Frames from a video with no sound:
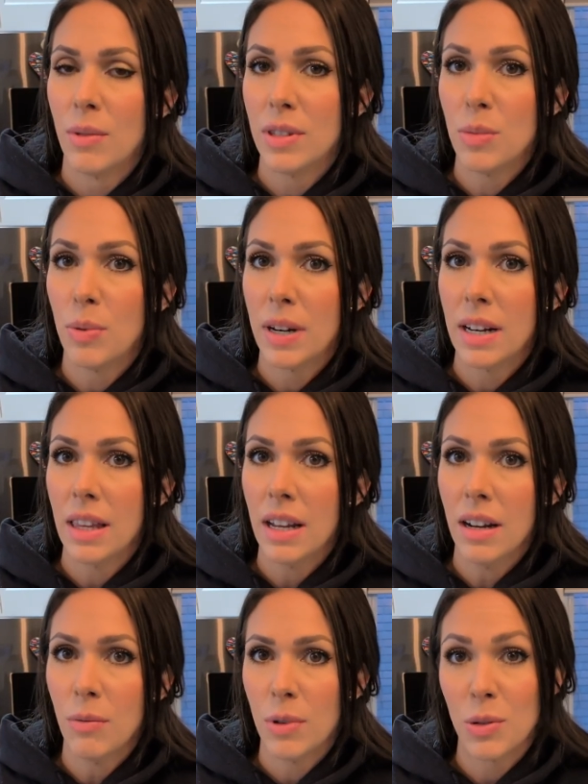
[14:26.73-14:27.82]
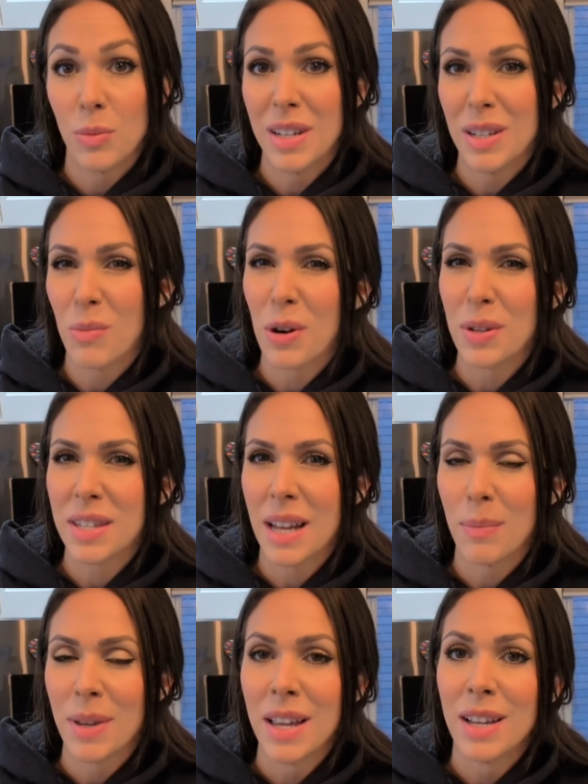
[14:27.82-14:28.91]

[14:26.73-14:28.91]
once you put it in there, which will be tomorrow's step.